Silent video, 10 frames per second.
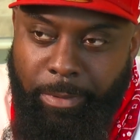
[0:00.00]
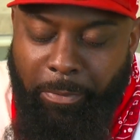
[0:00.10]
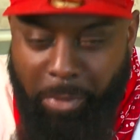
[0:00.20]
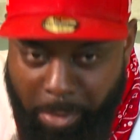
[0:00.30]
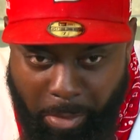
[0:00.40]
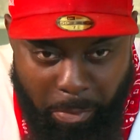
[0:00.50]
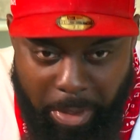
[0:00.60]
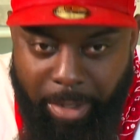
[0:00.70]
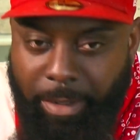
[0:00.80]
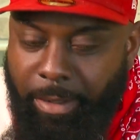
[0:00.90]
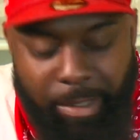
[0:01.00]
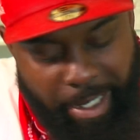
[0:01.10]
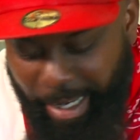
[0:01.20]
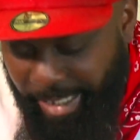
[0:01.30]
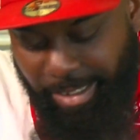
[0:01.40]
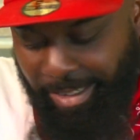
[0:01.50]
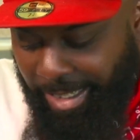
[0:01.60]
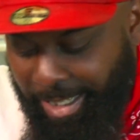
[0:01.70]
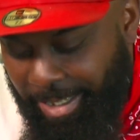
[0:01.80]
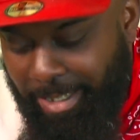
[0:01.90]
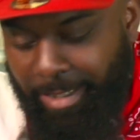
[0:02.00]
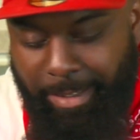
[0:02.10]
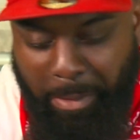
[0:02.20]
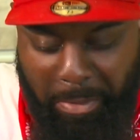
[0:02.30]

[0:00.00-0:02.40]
If you're on really good, like I just need this.